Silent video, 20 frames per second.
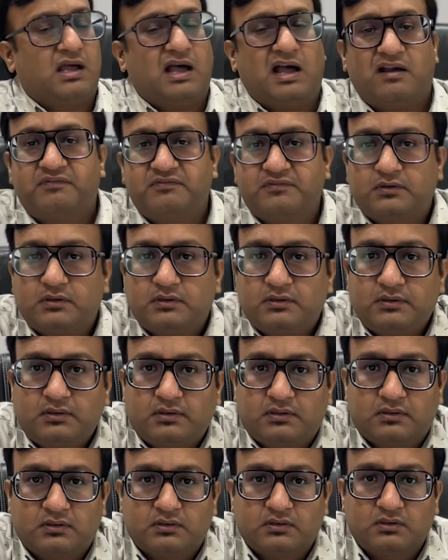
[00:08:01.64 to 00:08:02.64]

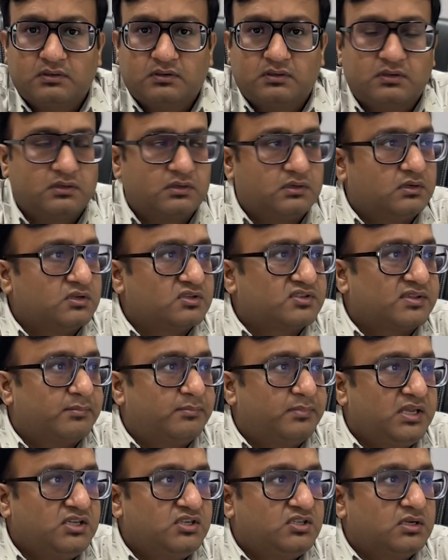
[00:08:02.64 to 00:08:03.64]
After
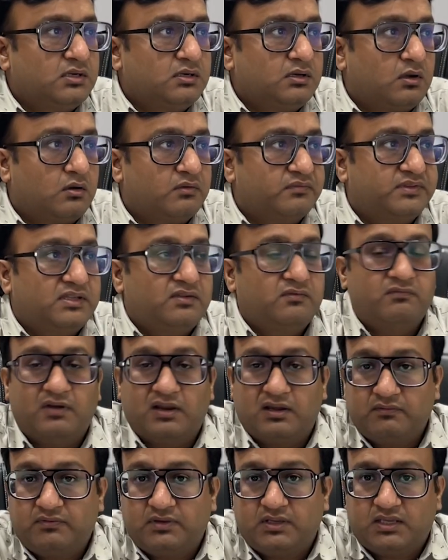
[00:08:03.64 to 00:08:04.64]
submission of the
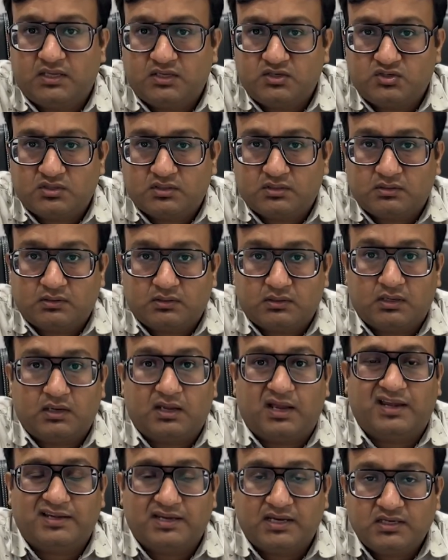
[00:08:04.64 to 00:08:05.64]
verification
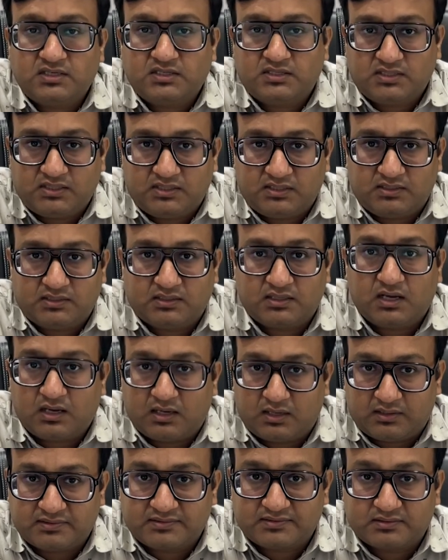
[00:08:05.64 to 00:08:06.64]
identity
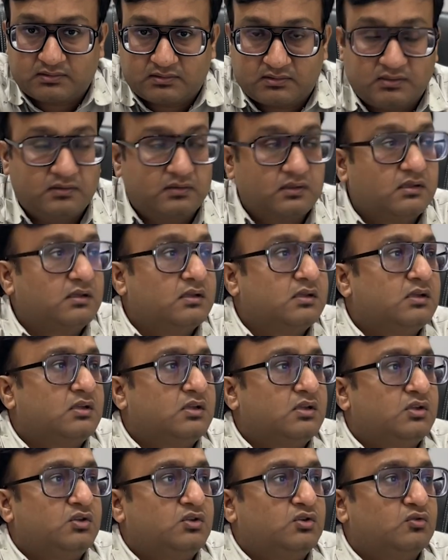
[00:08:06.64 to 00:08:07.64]
card,
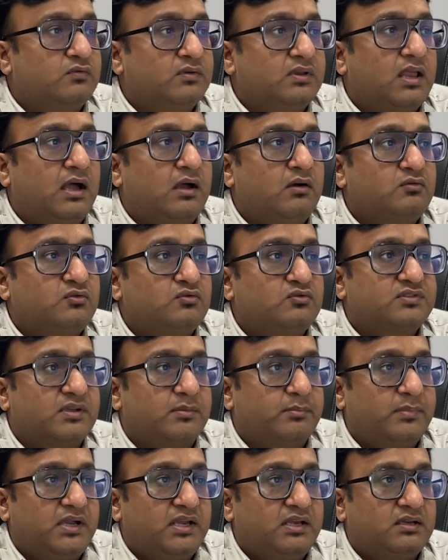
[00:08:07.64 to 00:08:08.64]
you will have to
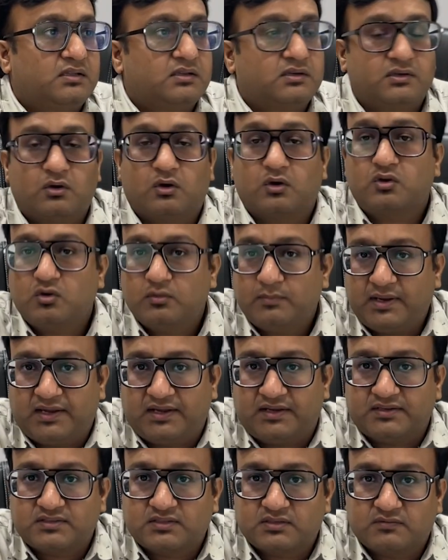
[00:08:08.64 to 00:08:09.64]
submit
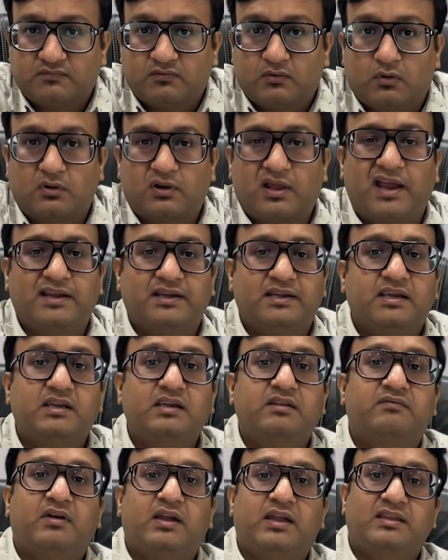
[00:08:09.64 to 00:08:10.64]
documents for
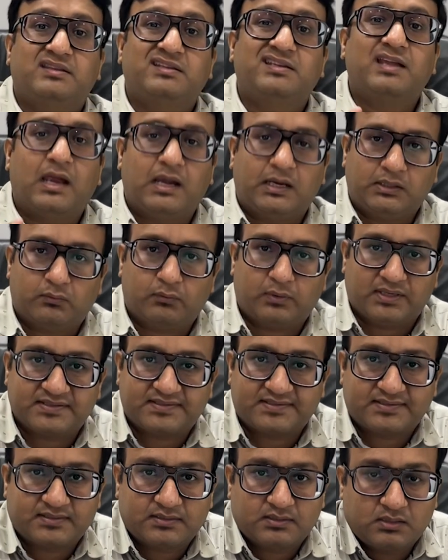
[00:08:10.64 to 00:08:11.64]
identifying the
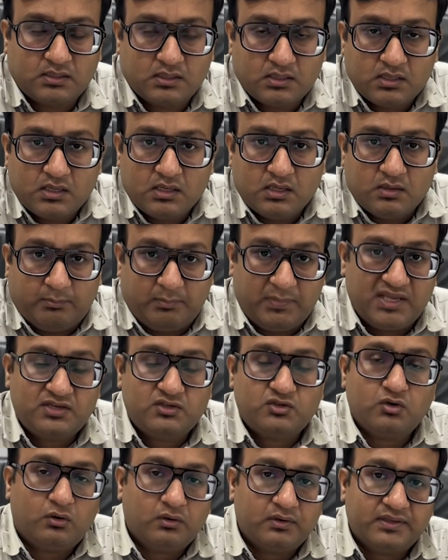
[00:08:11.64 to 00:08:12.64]
address. Make
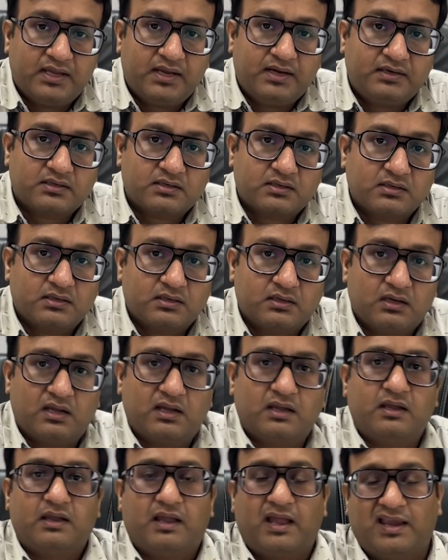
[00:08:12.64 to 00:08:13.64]
sure that
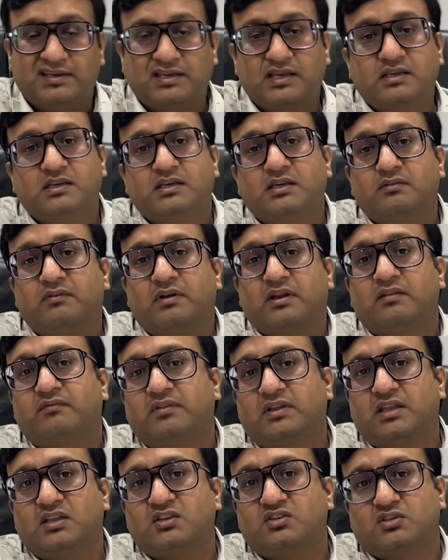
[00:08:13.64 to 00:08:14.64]
identity
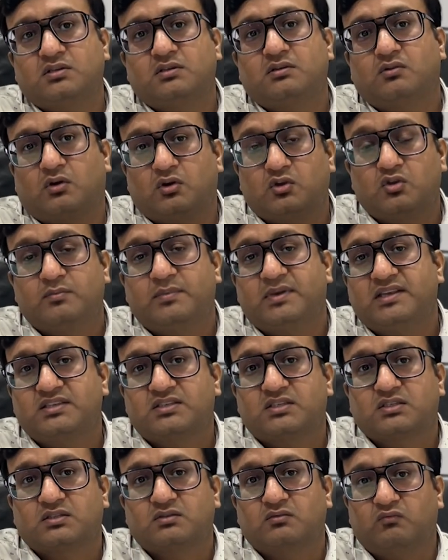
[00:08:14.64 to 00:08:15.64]
verification
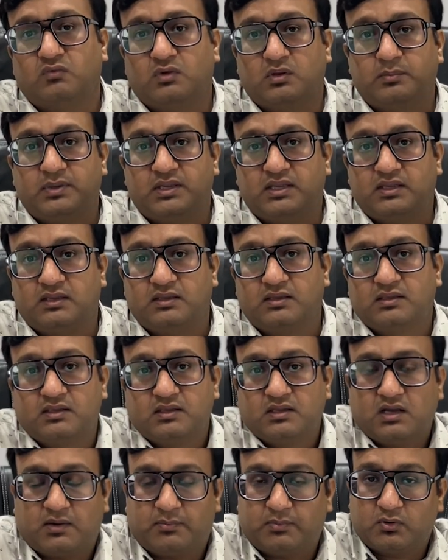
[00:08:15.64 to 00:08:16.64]
documents will be
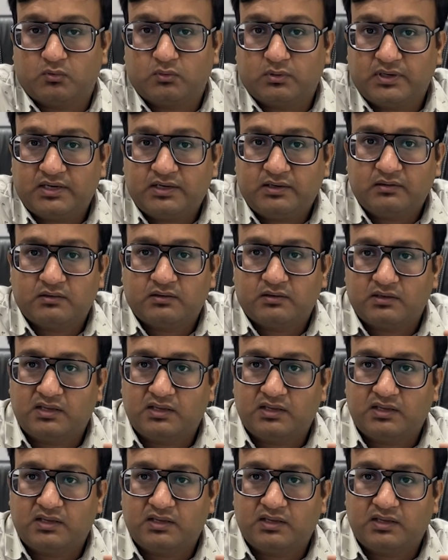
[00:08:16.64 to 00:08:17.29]
uploaded